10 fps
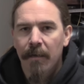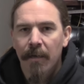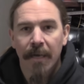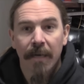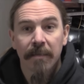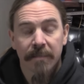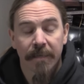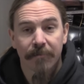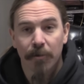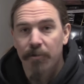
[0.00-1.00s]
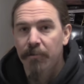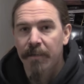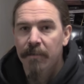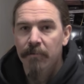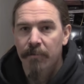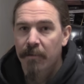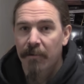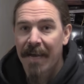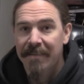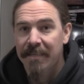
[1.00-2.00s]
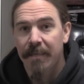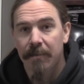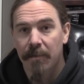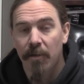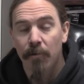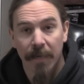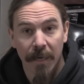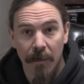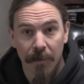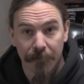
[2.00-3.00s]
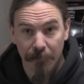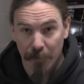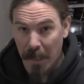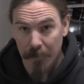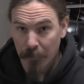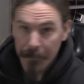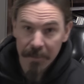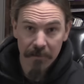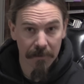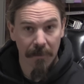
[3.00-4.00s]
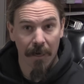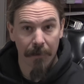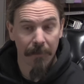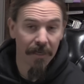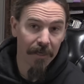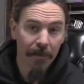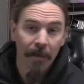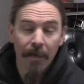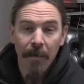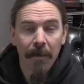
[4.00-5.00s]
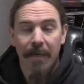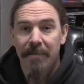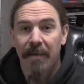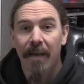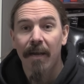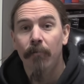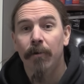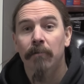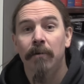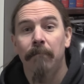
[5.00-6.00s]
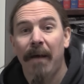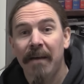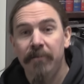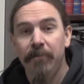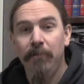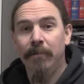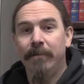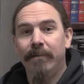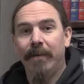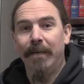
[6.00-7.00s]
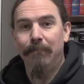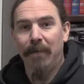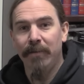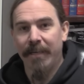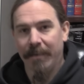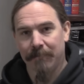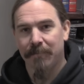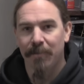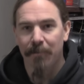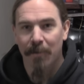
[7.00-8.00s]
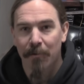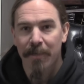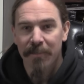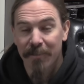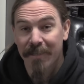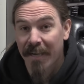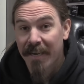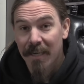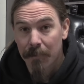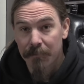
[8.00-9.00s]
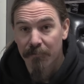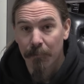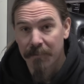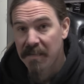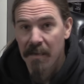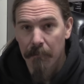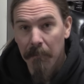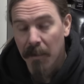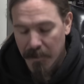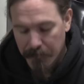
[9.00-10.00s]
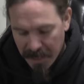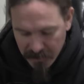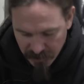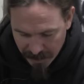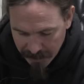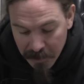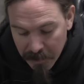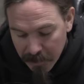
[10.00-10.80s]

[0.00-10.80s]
Hey guys, thanks for tuning in to another Ask Ian Q&A on Forgotten Weapons. I'm Ian, and today we're going back to Elbonia. So our question today comes from Tim on Patreon,